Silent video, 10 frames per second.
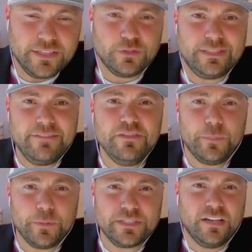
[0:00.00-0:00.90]
And so
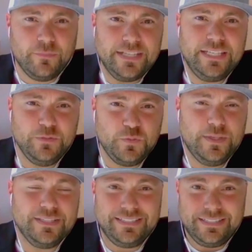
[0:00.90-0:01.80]
70% of my team's
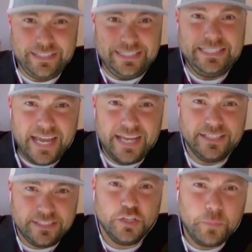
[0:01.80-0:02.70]
business today
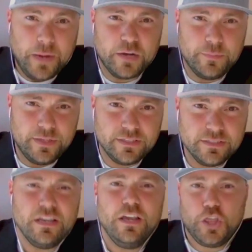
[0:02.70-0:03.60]
is still buyer
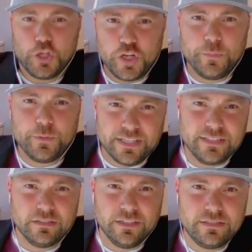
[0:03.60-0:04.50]
business. 30%
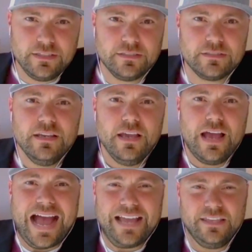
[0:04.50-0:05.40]
is listings.
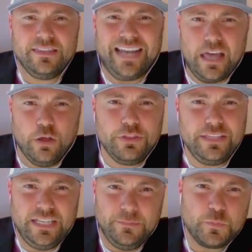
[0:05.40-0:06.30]
I think that a healthy
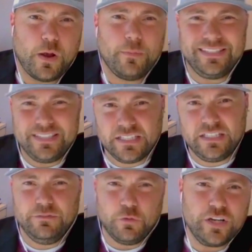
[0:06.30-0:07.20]
team's probably
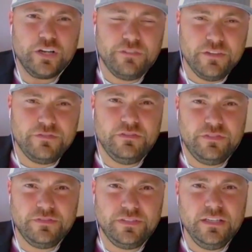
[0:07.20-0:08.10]
60-40 or
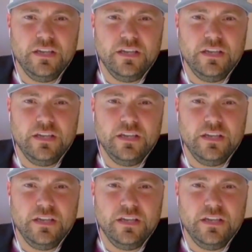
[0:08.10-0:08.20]
50-50.